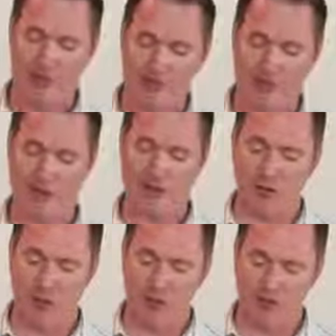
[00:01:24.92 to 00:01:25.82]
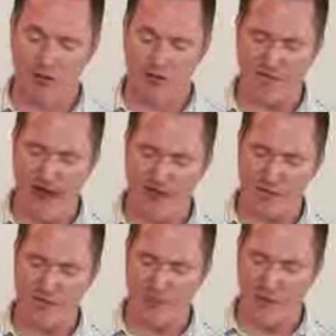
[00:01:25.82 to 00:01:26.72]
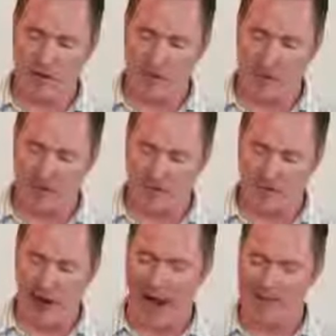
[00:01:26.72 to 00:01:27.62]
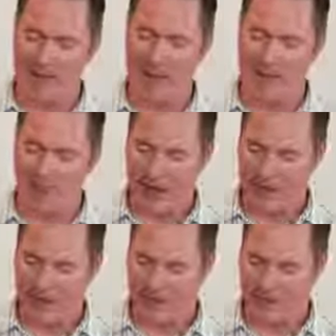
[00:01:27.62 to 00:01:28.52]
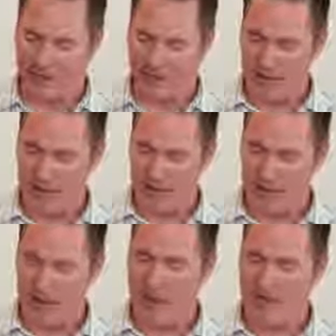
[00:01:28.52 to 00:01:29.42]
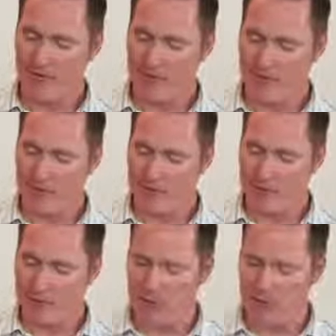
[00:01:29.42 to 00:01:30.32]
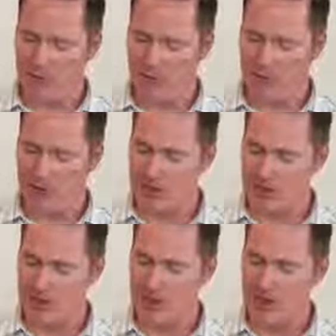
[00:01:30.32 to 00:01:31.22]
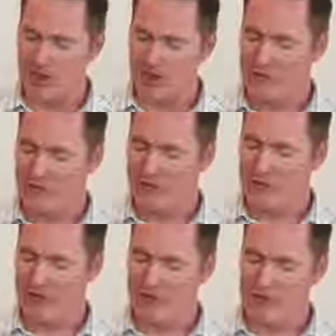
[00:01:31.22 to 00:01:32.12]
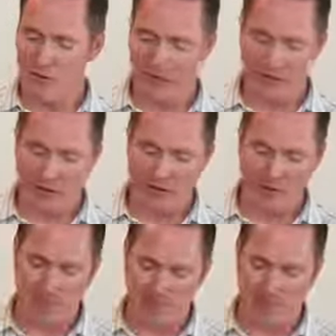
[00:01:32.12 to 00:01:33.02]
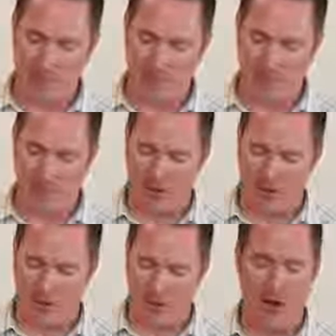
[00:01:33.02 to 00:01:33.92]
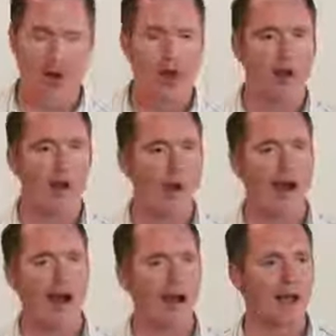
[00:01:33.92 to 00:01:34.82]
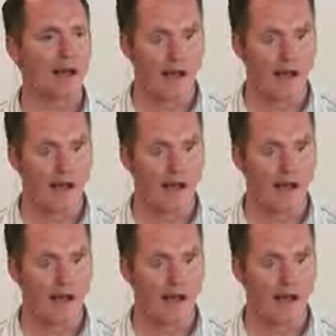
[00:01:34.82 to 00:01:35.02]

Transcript: Preschoolers are the fastest growing market for antidepressants. The rate of increase of depression among children is an astounding 23% per year. Why?